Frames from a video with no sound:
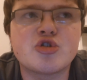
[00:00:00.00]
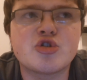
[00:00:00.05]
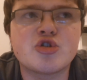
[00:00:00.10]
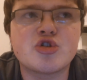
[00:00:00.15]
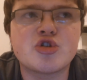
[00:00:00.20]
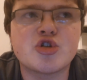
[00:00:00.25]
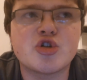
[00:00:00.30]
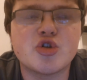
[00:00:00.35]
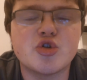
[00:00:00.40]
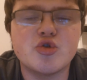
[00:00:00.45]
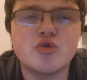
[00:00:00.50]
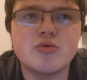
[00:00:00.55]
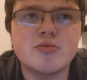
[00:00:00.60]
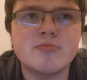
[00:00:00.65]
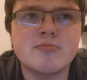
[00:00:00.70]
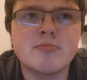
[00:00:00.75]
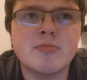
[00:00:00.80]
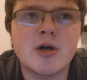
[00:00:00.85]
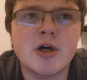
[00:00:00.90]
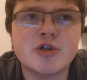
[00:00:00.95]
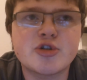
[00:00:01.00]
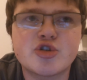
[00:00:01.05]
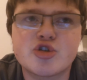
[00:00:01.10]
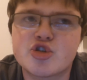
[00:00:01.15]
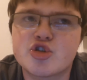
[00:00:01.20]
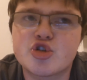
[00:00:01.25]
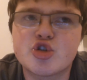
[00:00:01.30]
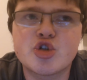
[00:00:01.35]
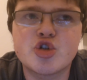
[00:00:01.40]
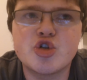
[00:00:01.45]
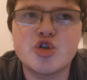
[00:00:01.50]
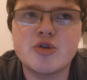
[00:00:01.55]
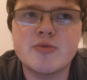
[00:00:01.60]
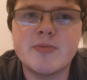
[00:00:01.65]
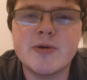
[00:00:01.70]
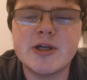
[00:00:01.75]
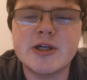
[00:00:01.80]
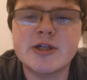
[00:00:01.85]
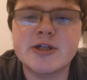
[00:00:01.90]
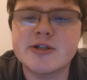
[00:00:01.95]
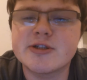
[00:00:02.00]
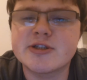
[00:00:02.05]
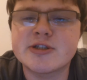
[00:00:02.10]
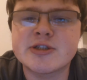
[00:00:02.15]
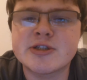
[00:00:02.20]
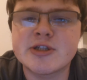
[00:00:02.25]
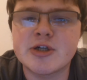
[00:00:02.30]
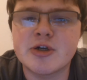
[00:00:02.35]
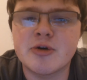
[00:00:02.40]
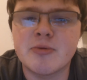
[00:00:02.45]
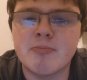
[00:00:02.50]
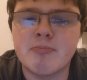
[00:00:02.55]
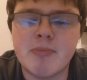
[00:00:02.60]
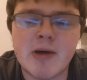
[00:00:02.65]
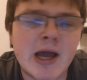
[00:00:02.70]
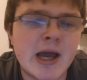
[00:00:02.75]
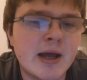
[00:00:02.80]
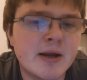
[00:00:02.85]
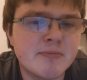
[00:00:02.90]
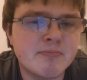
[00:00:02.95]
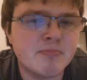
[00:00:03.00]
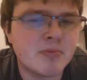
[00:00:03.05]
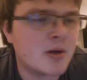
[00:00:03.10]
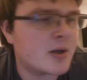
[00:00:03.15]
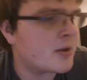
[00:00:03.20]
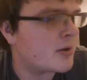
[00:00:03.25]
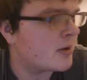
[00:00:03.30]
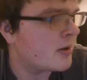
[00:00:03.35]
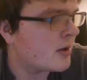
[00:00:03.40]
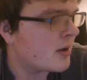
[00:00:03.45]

too much could be considered bad, but